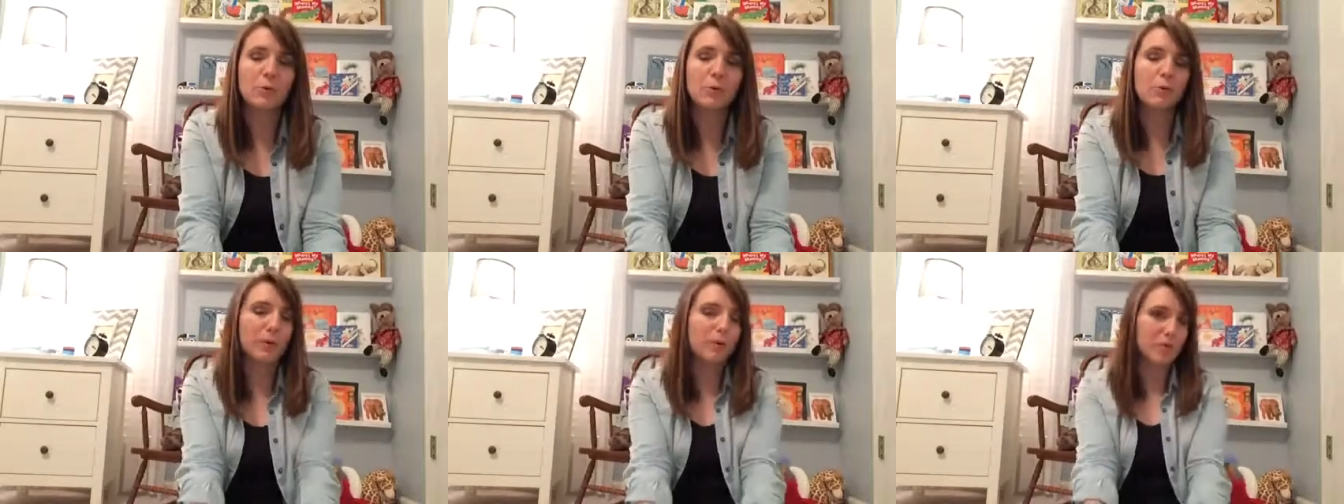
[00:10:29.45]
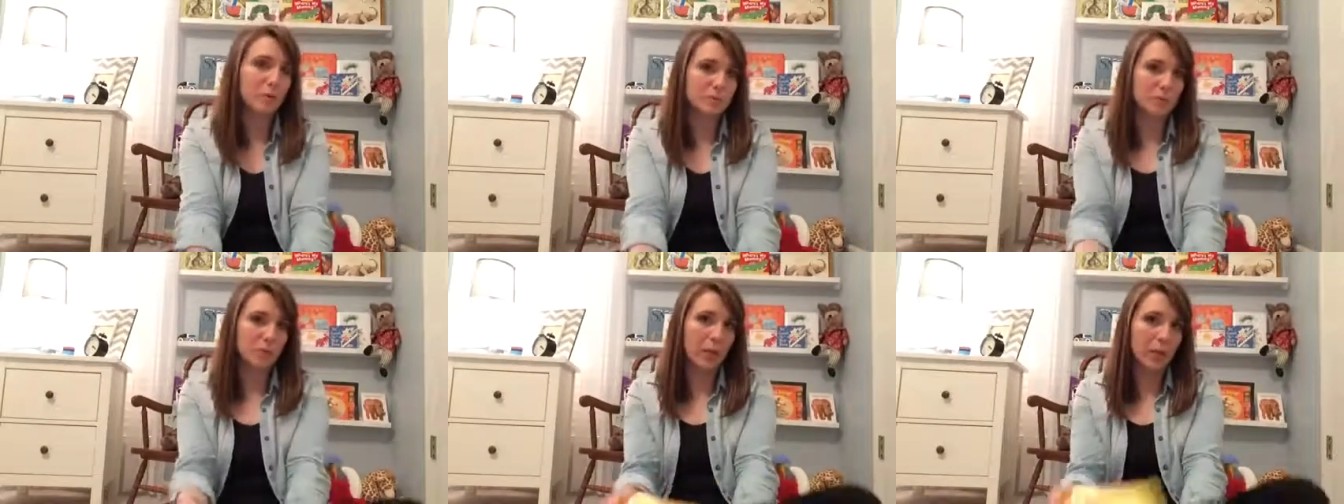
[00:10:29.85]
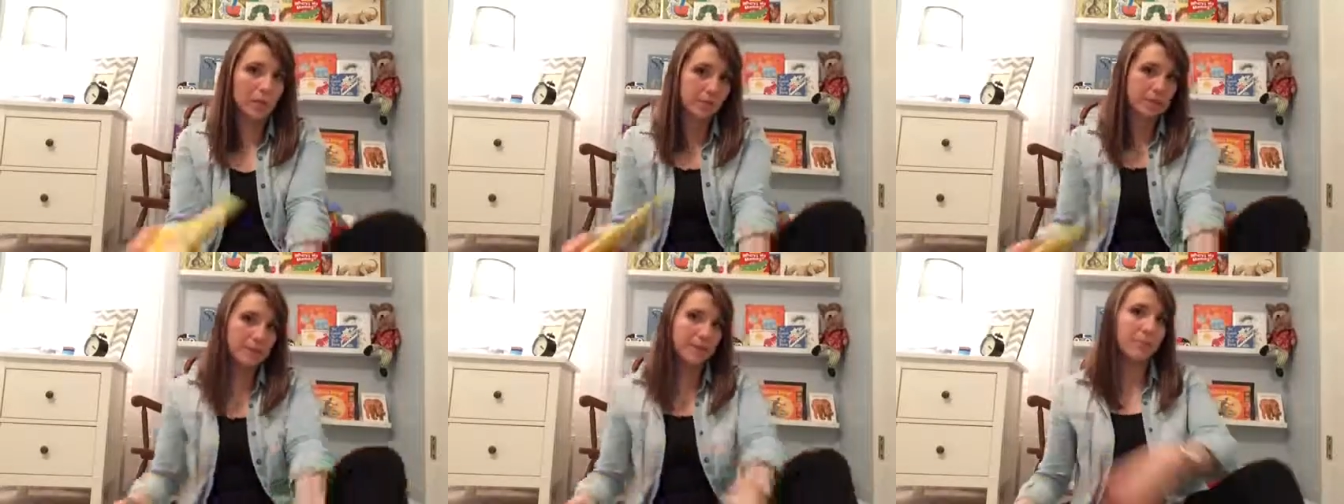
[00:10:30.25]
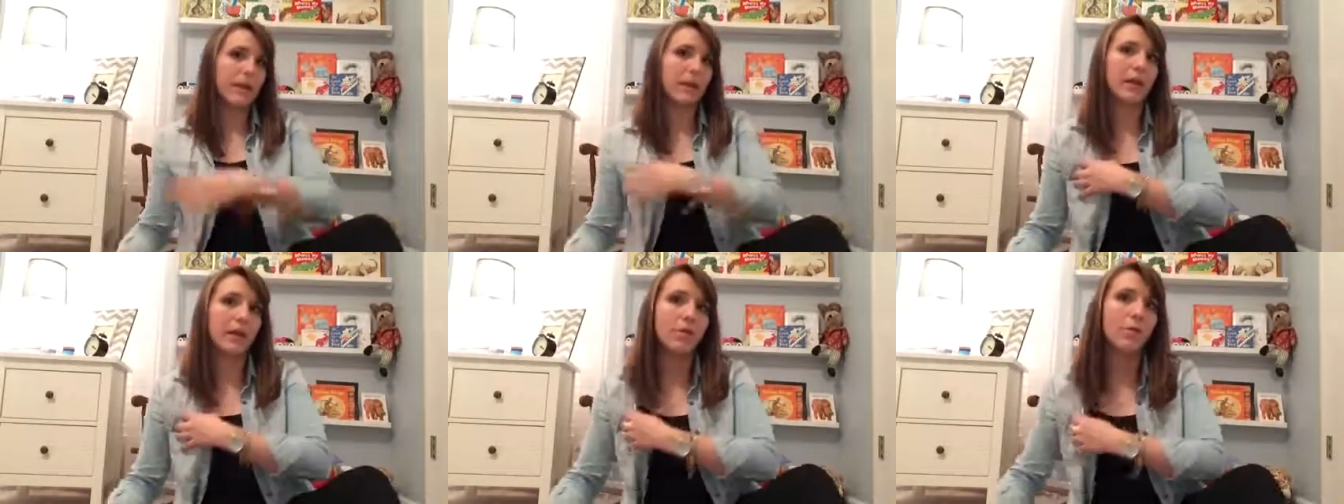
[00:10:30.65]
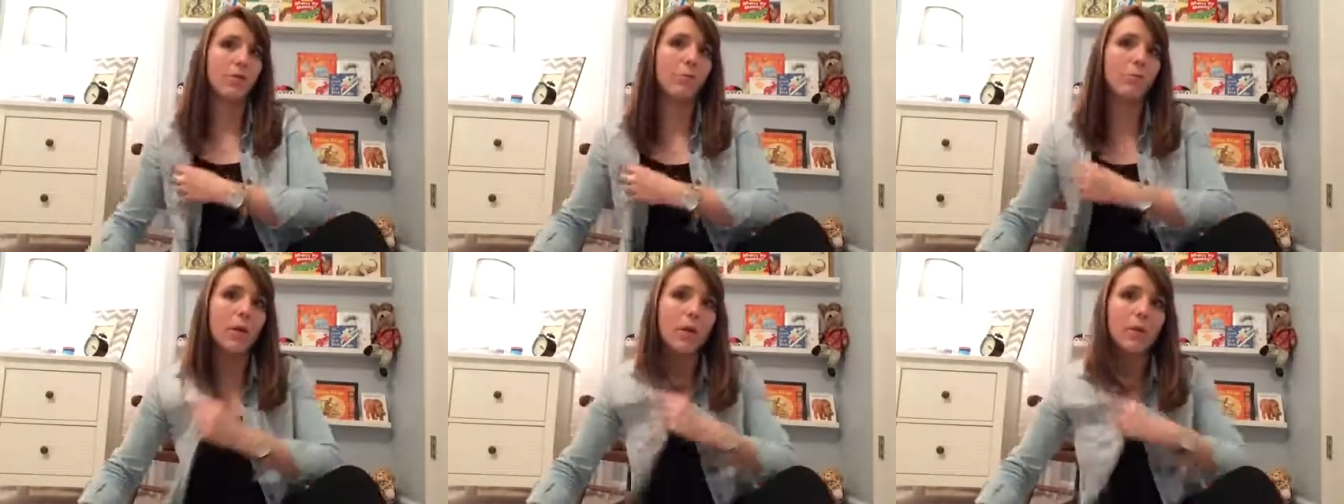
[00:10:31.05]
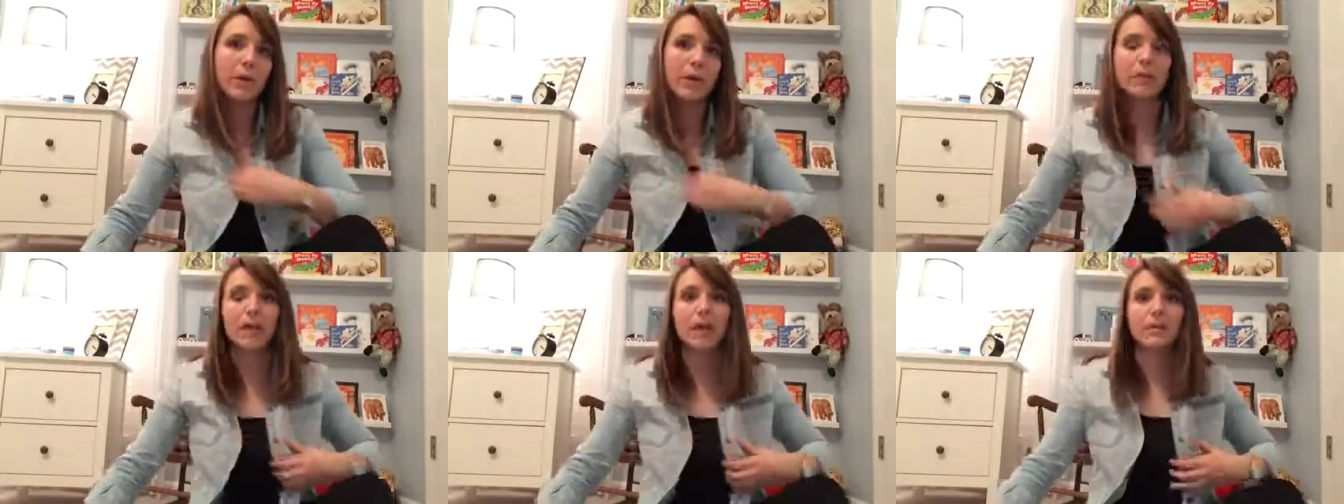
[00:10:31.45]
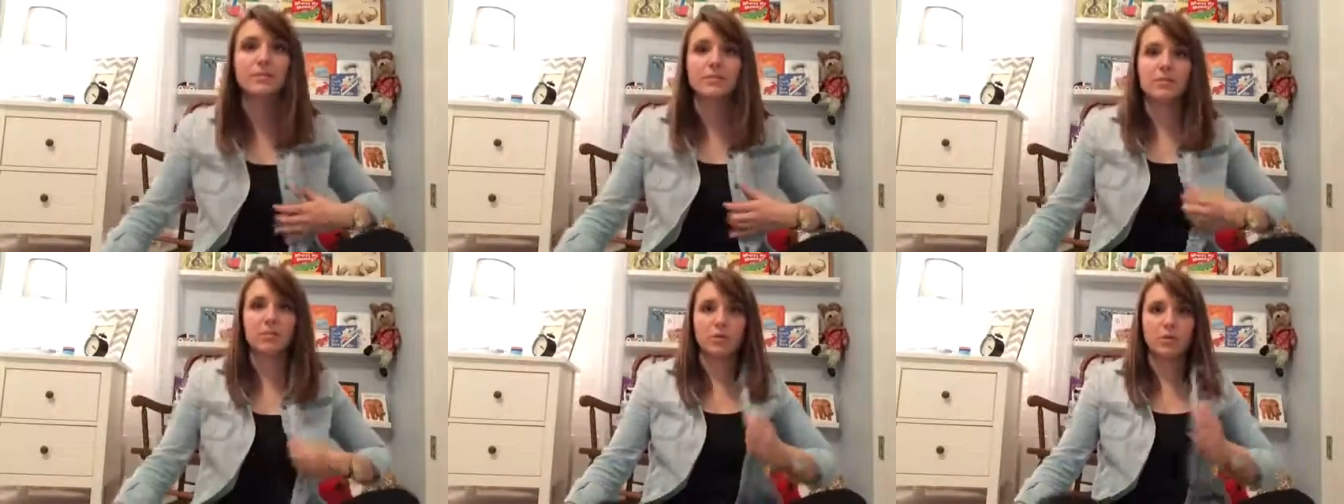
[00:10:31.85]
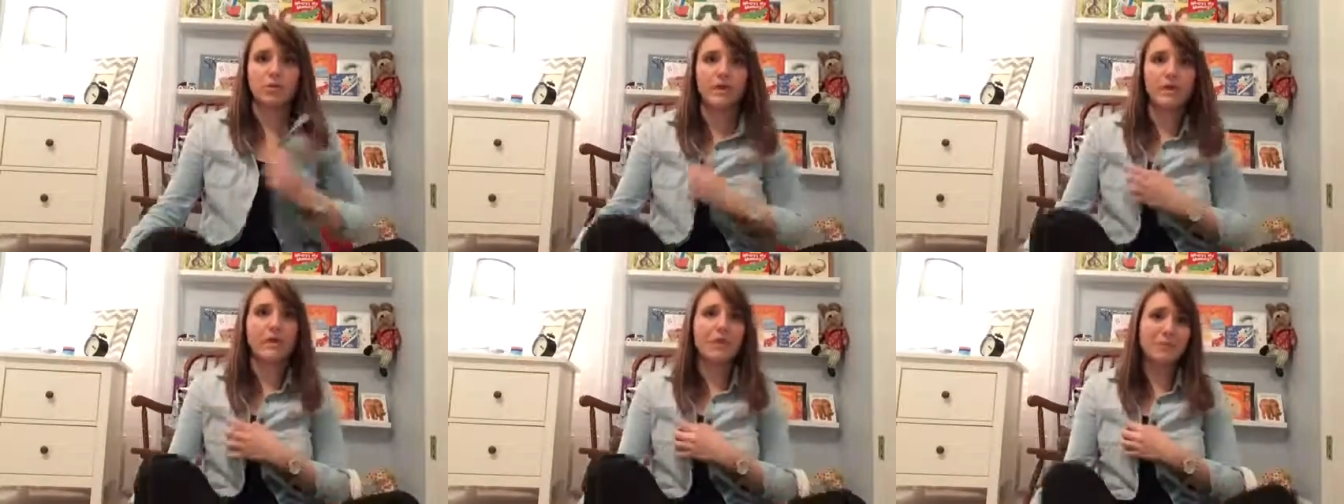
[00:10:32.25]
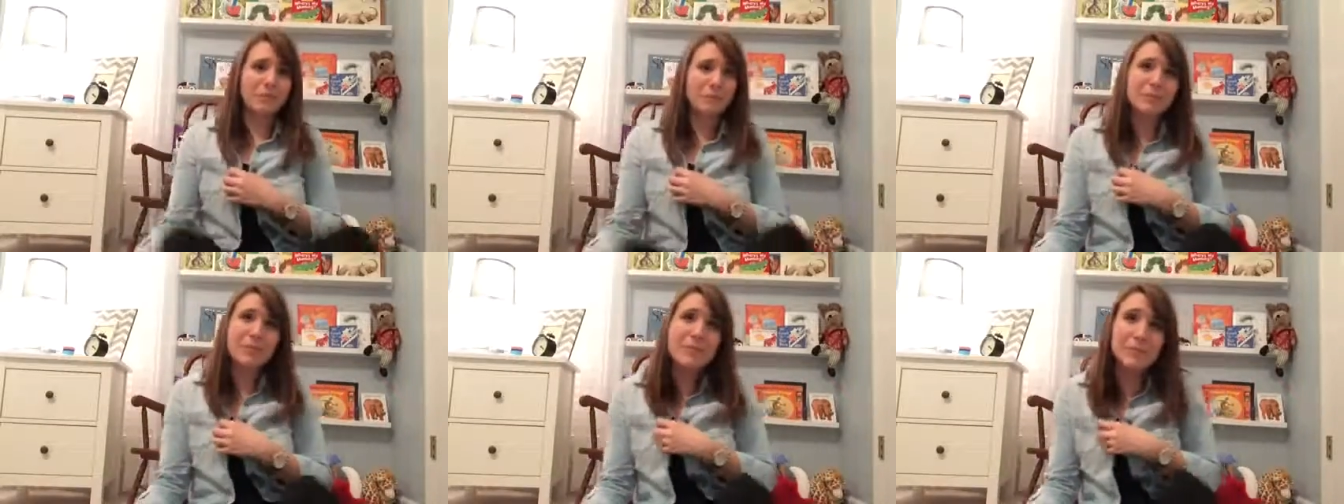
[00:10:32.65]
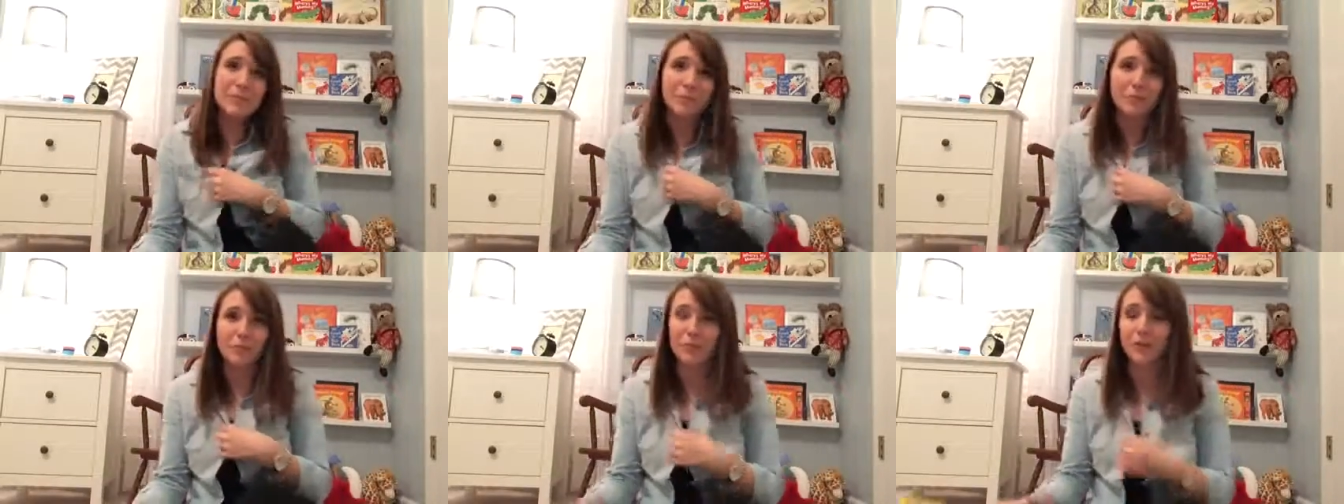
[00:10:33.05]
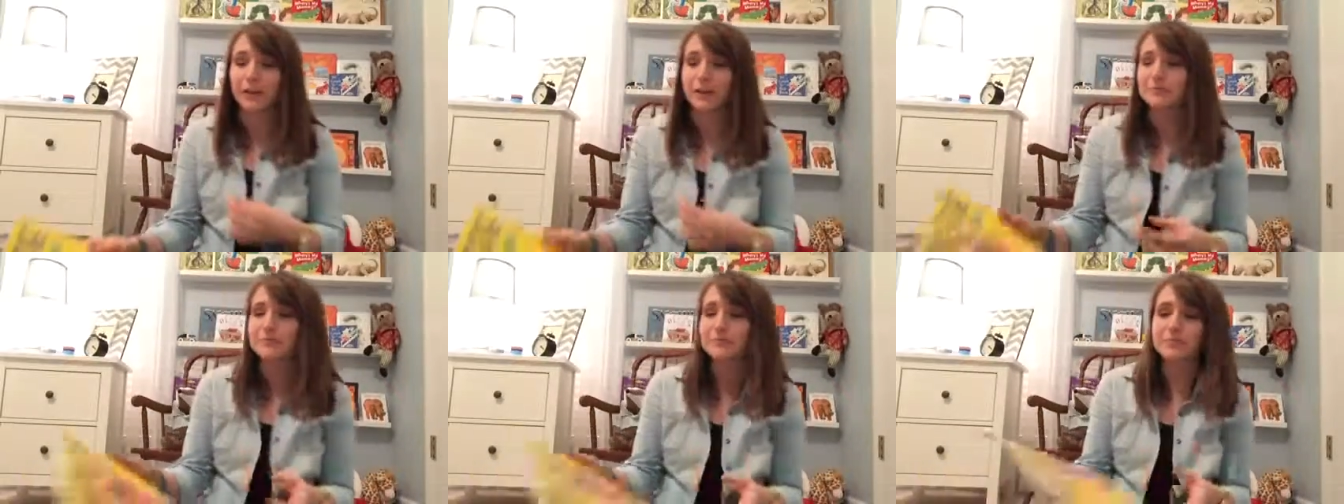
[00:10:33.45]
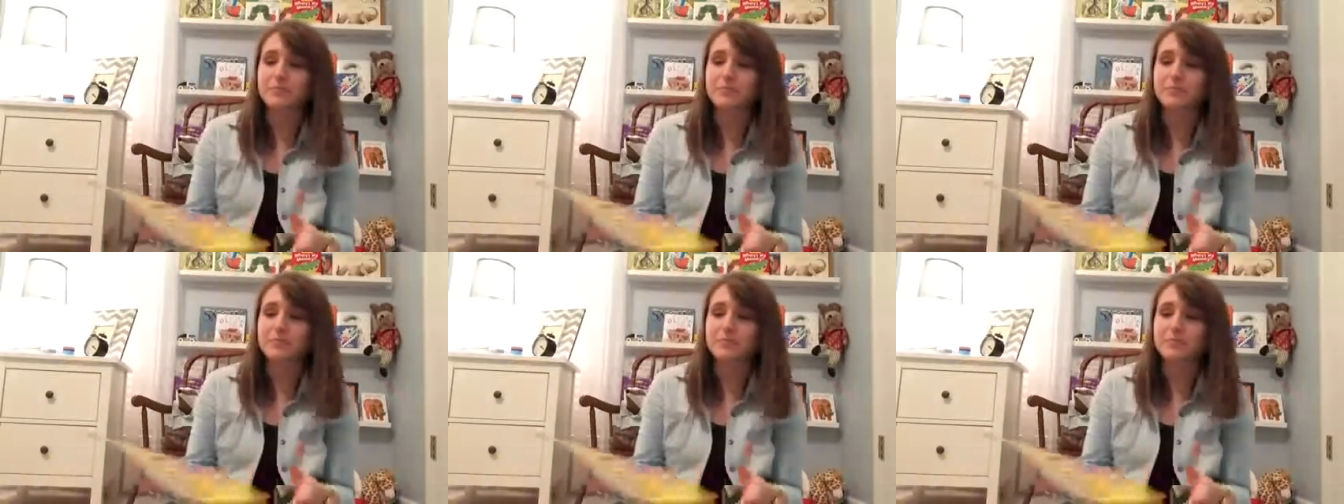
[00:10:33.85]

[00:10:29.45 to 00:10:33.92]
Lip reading: ordering from Scholastic and paying way, way less, or getting them completely for free.